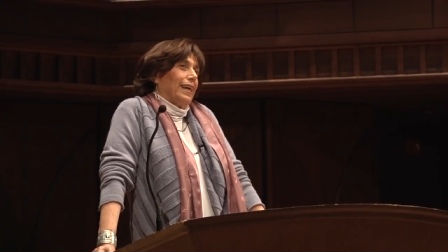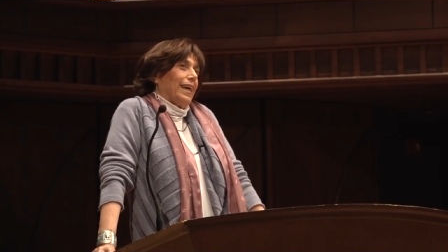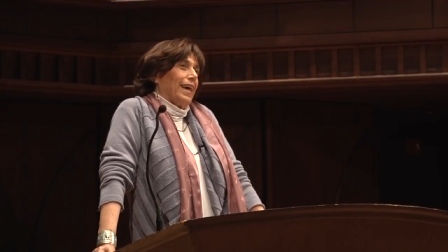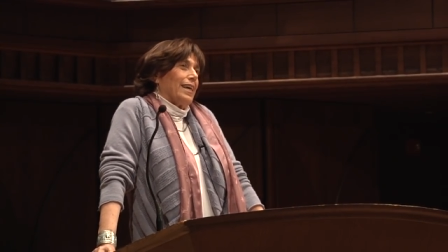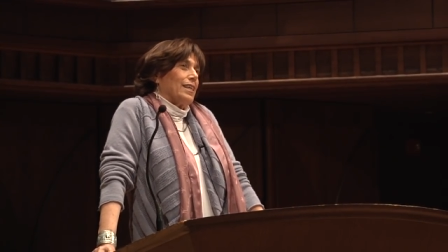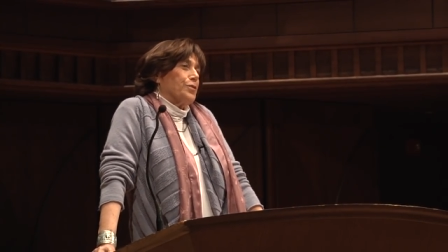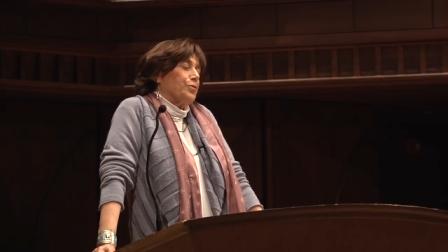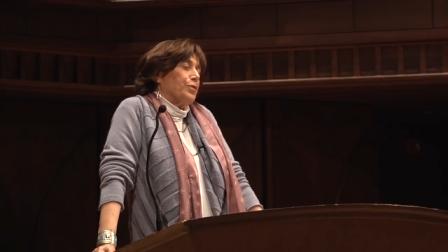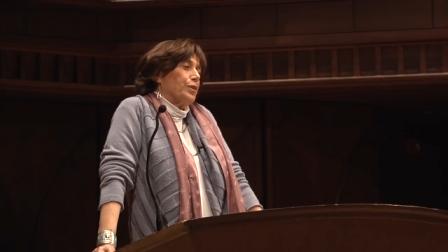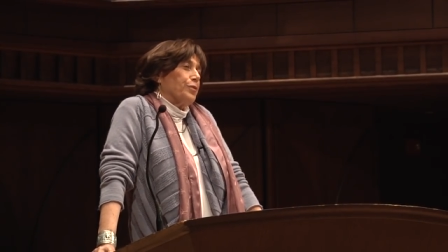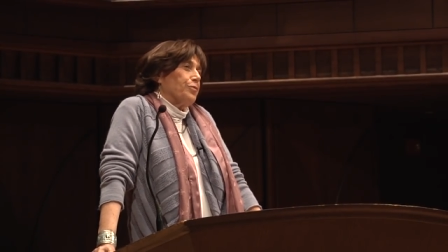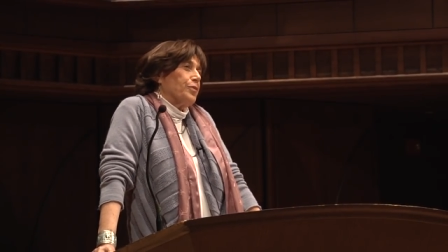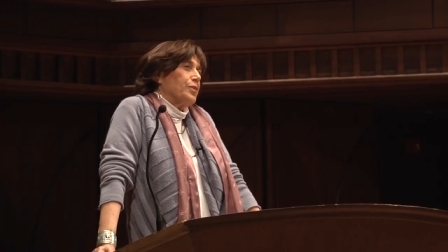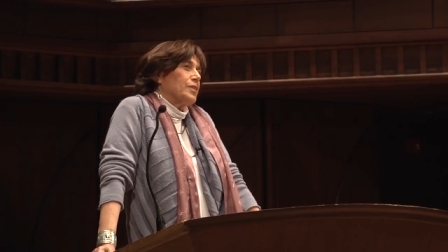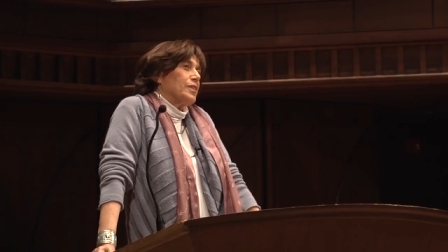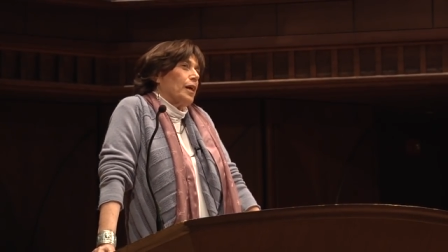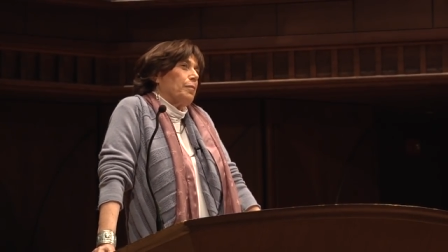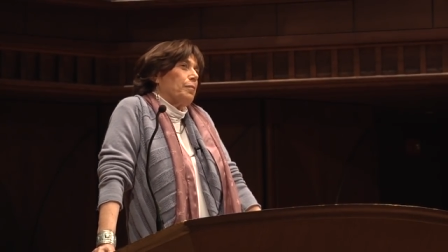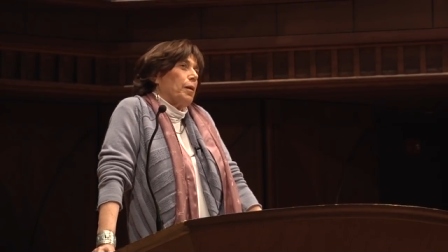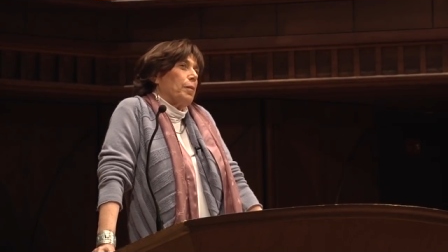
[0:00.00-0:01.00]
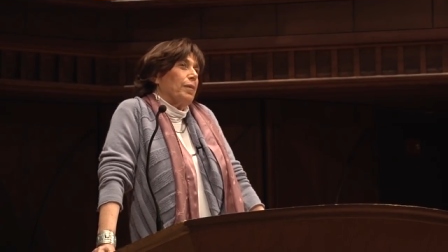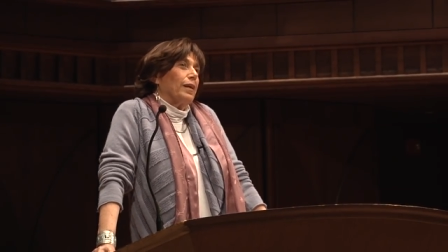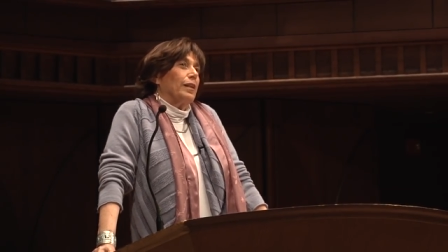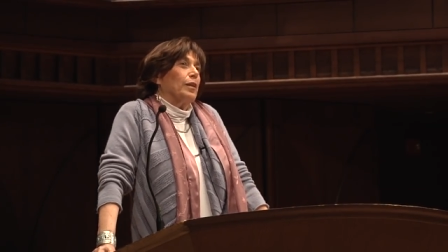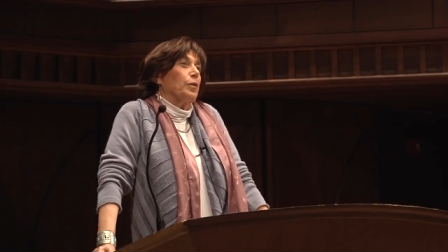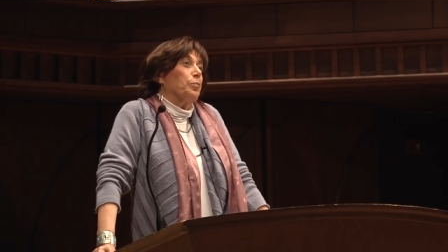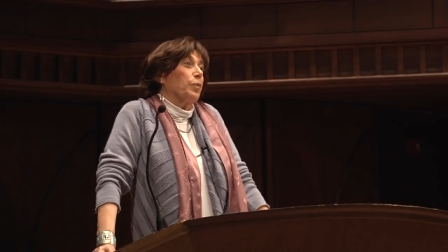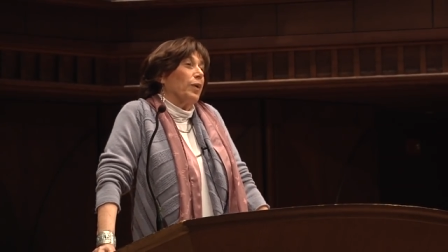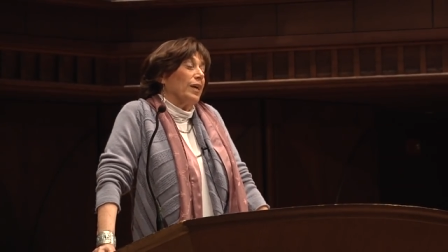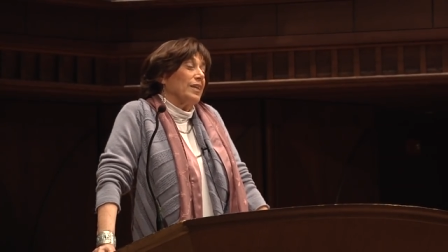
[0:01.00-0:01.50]
And so for the first time, I met
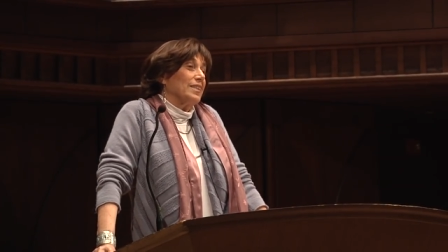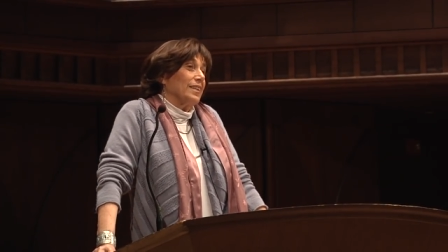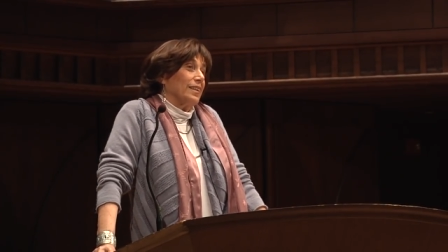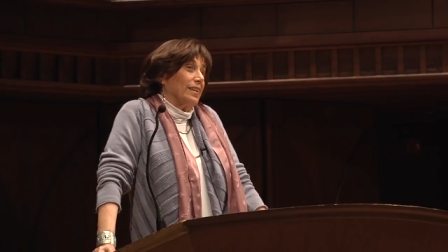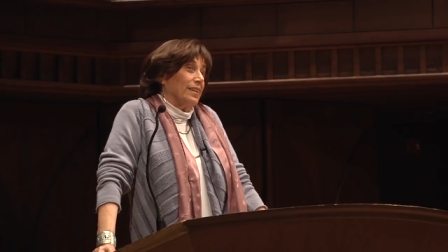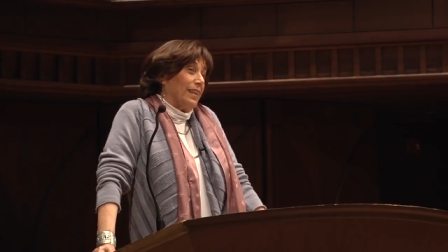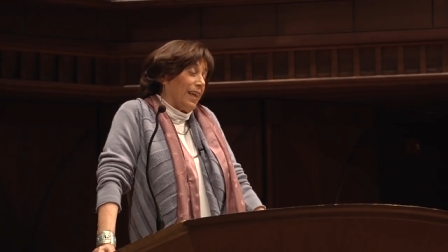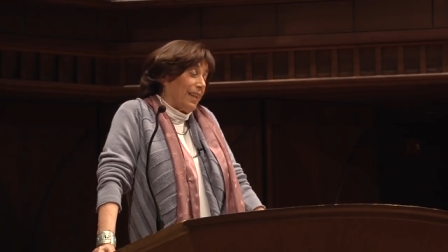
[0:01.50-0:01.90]
the president,